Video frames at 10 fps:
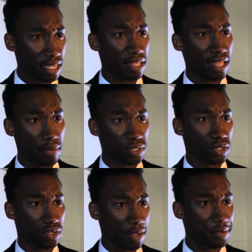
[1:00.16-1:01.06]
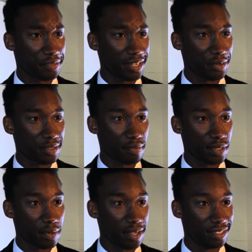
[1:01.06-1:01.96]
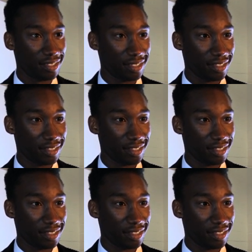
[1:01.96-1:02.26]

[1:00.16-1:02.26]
and that was, that was really awesome as well.